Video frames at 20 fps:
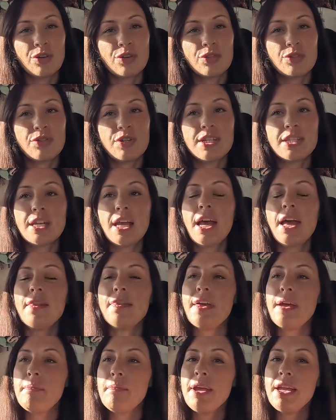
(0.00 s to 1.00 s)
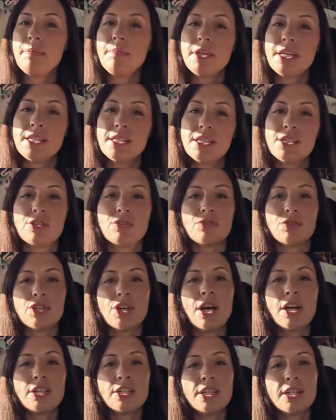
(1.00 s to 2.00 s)
countries. There may be additional
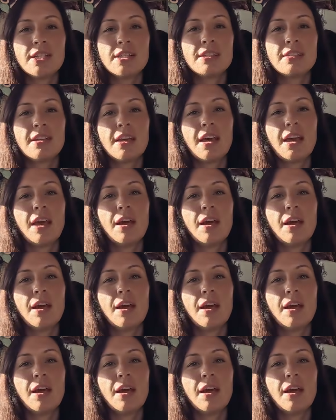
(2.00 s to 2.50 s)
charges,